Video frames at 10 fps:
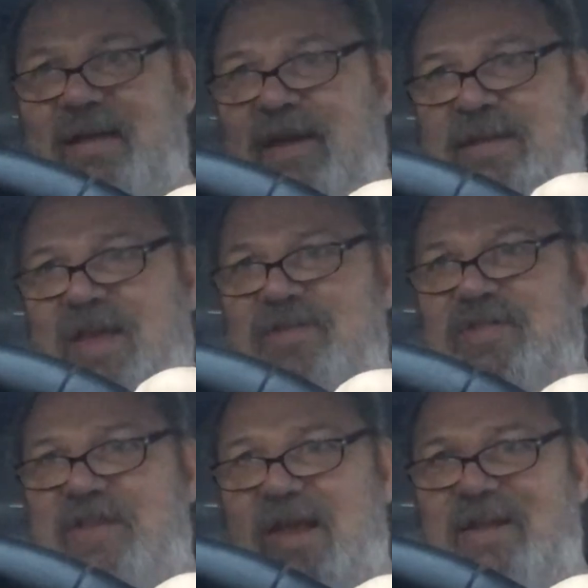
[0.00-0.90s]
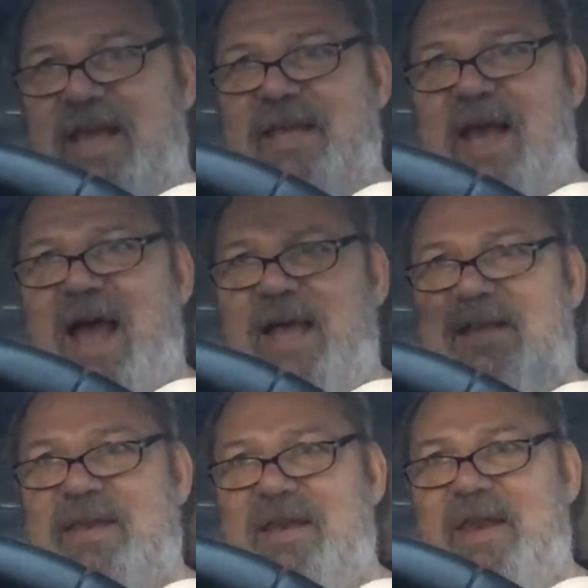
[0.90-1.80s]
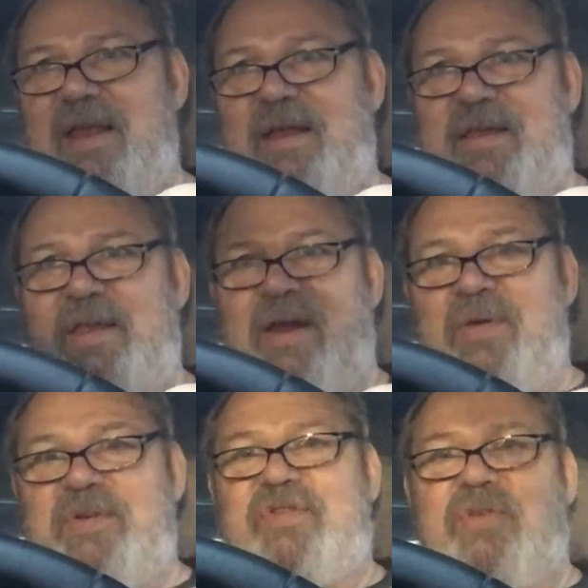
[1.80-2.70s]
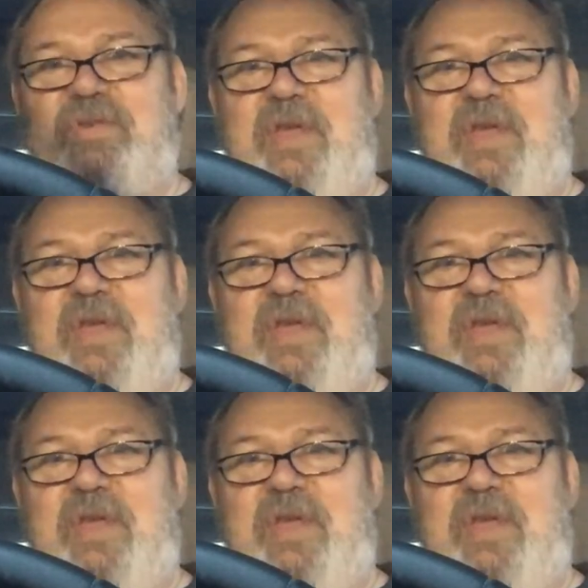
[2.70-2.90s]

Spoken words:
It doesn't sound like God, you know, is too